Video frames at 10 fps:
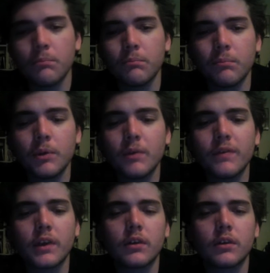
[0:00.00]

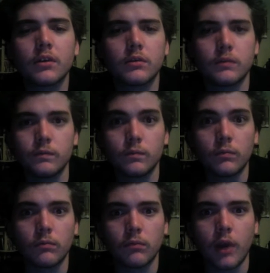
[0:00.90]
Moving
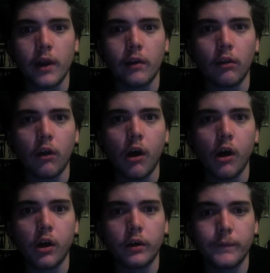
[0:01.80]
right along
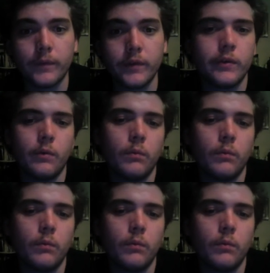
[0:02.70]
to